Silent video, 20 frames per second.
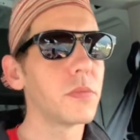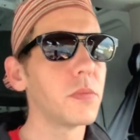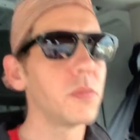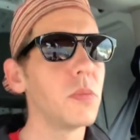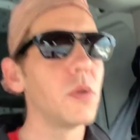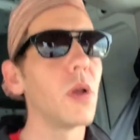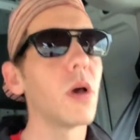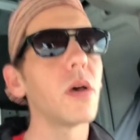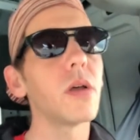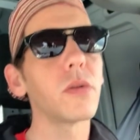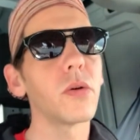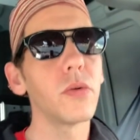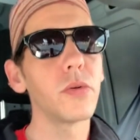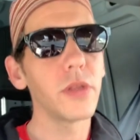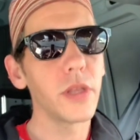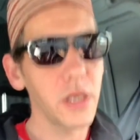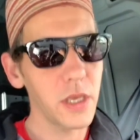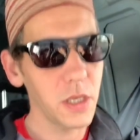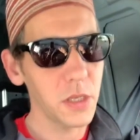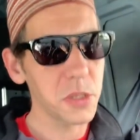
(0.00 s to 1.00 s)
not
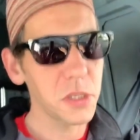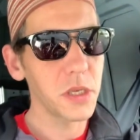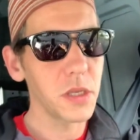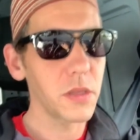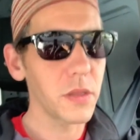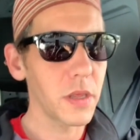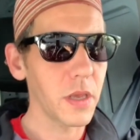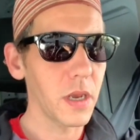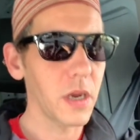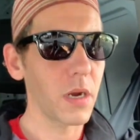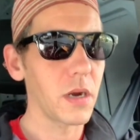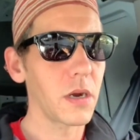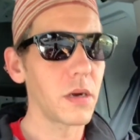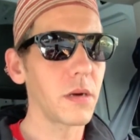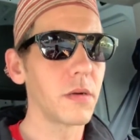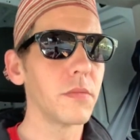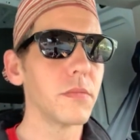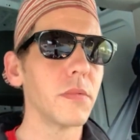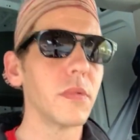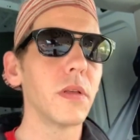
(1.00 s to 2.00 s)
only is it
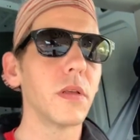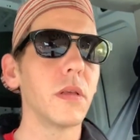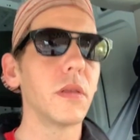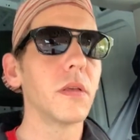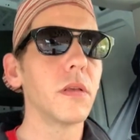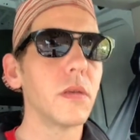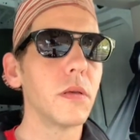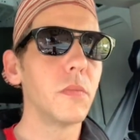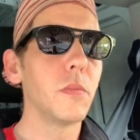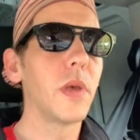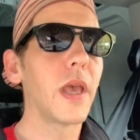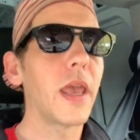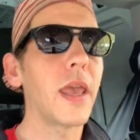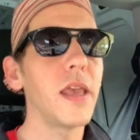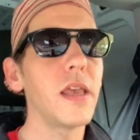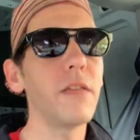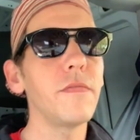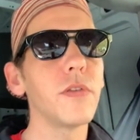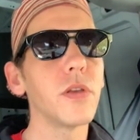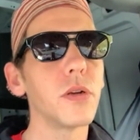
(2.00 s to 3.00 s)
their
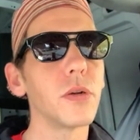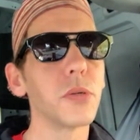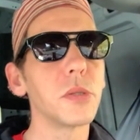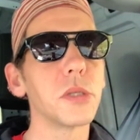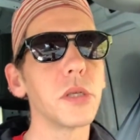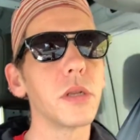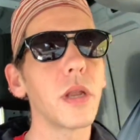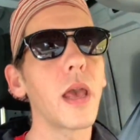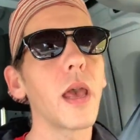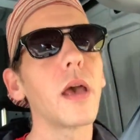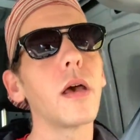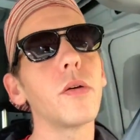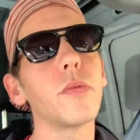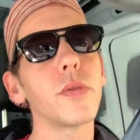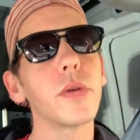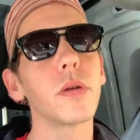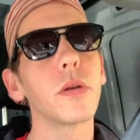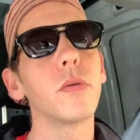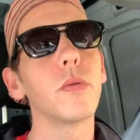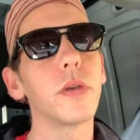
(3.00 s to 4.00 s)
behaviors and how
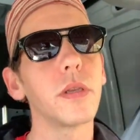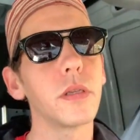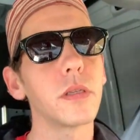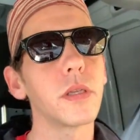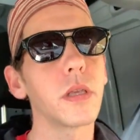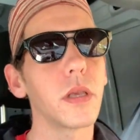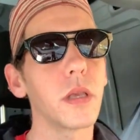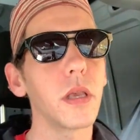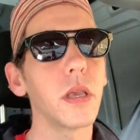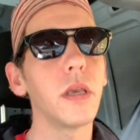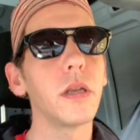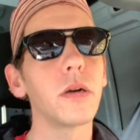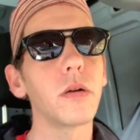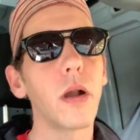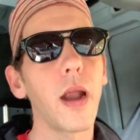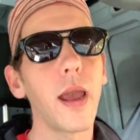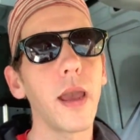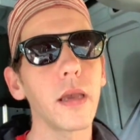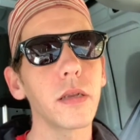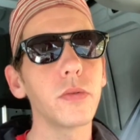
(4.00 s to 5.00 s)
they're going to
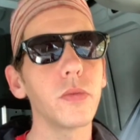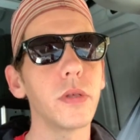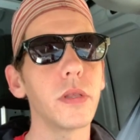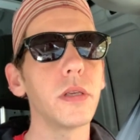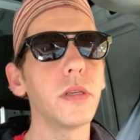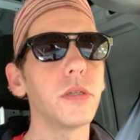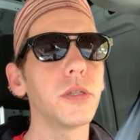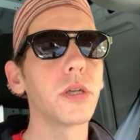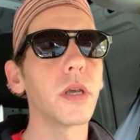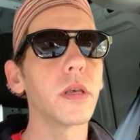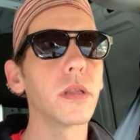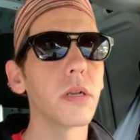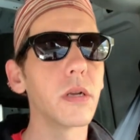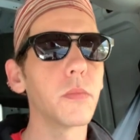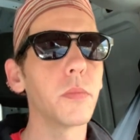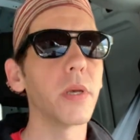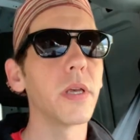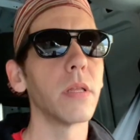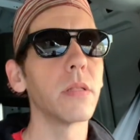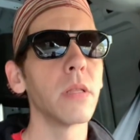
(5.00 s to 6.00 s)
interact with each other,
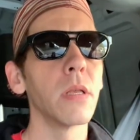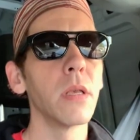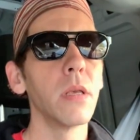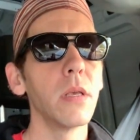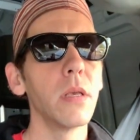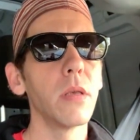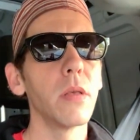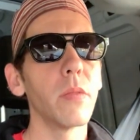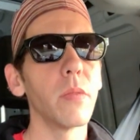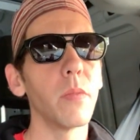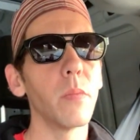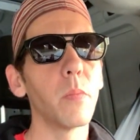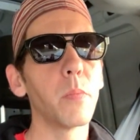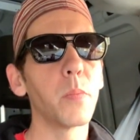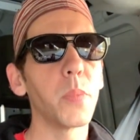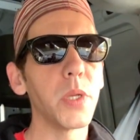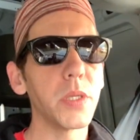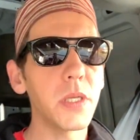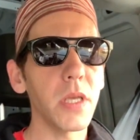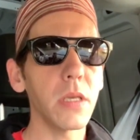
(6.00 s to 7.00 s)
but
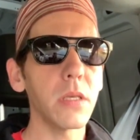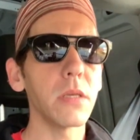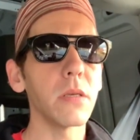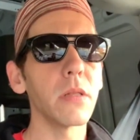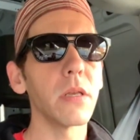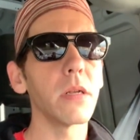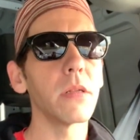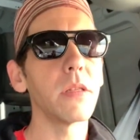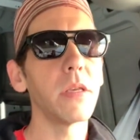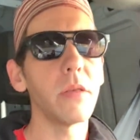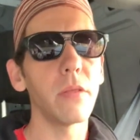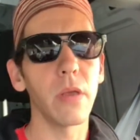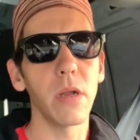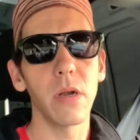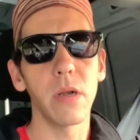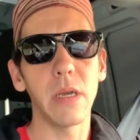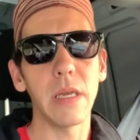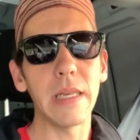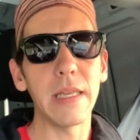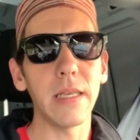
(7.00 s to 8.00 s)
particularly
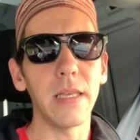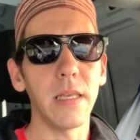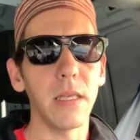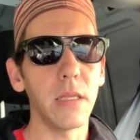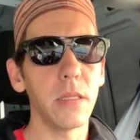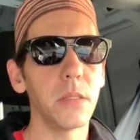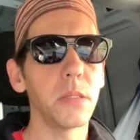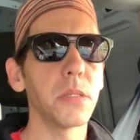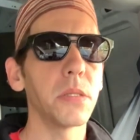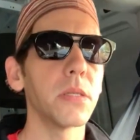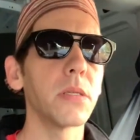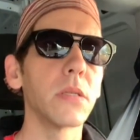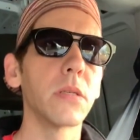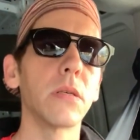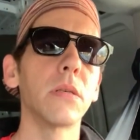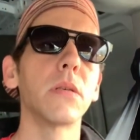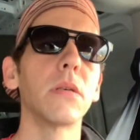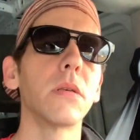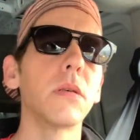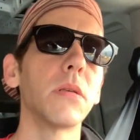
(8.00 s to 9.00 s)
their needs.
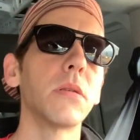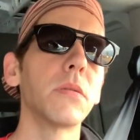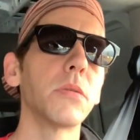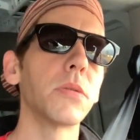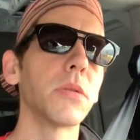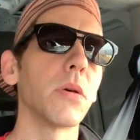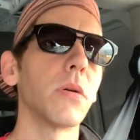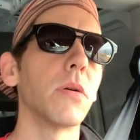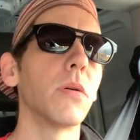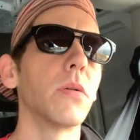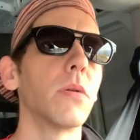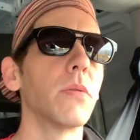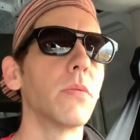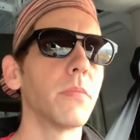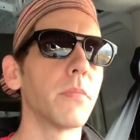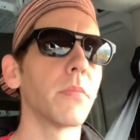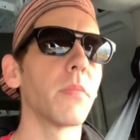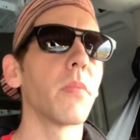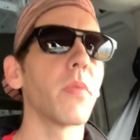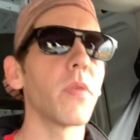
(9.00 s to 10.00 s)
So
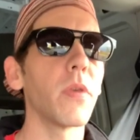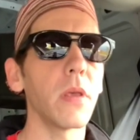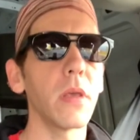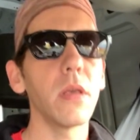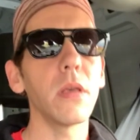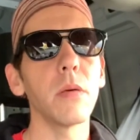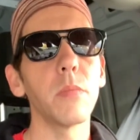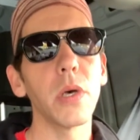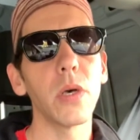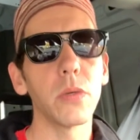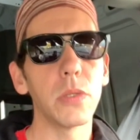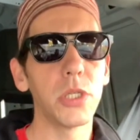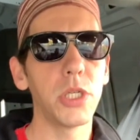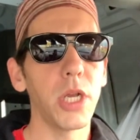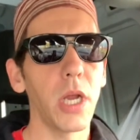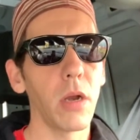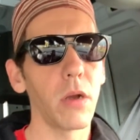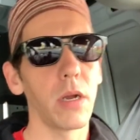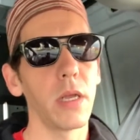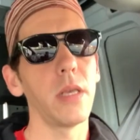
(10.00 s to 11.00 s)
thinking about
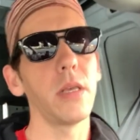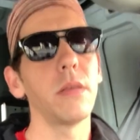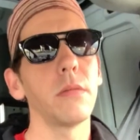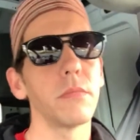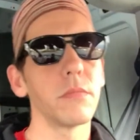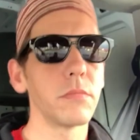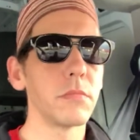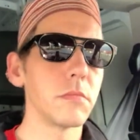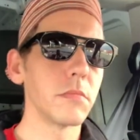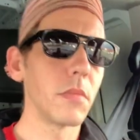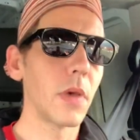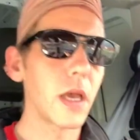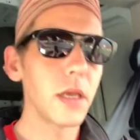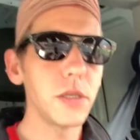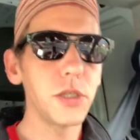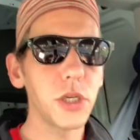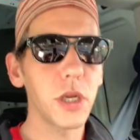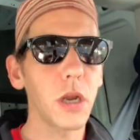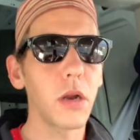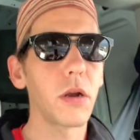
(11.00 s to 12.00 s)
Jerry, my
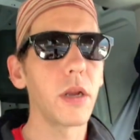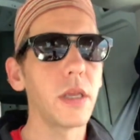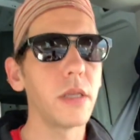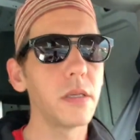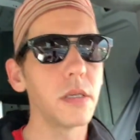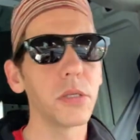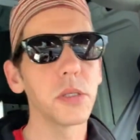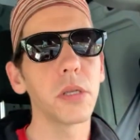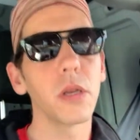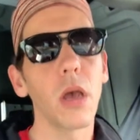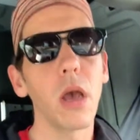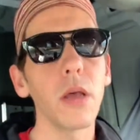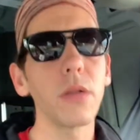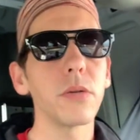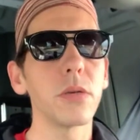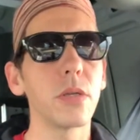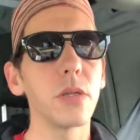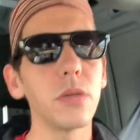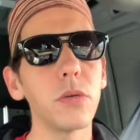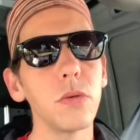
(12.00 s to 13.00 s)
Jerry does not
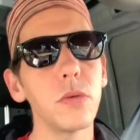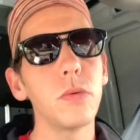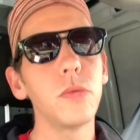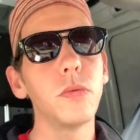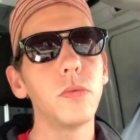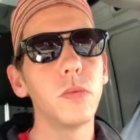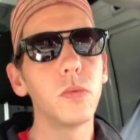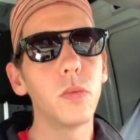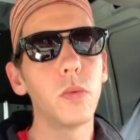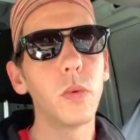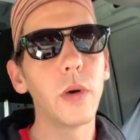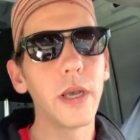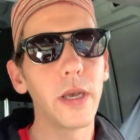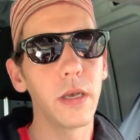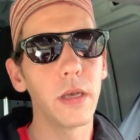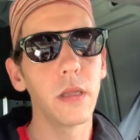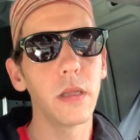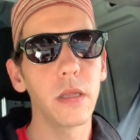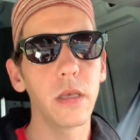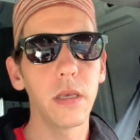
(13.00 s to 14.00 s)
do
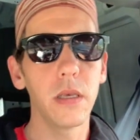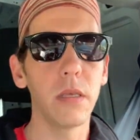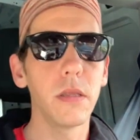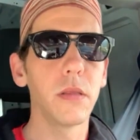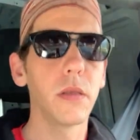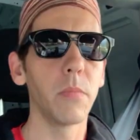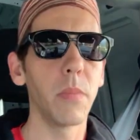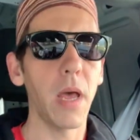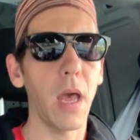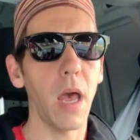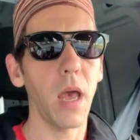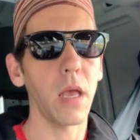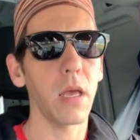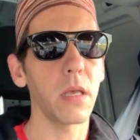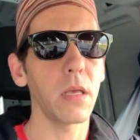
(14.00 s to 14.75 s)
well in the back.